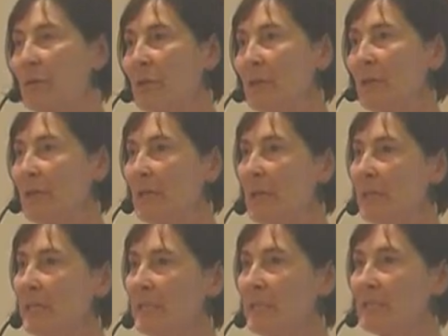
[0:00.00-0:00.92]

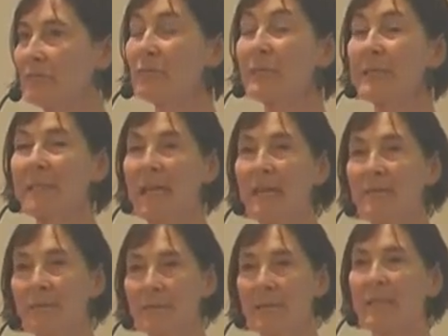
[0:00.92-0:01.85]
could drill
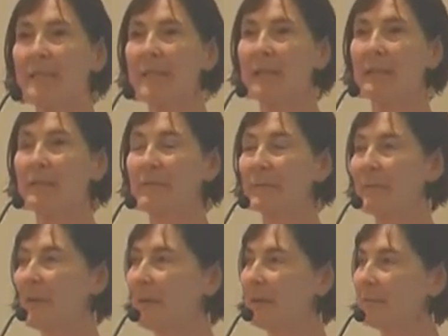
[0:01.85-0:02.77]
down for detail from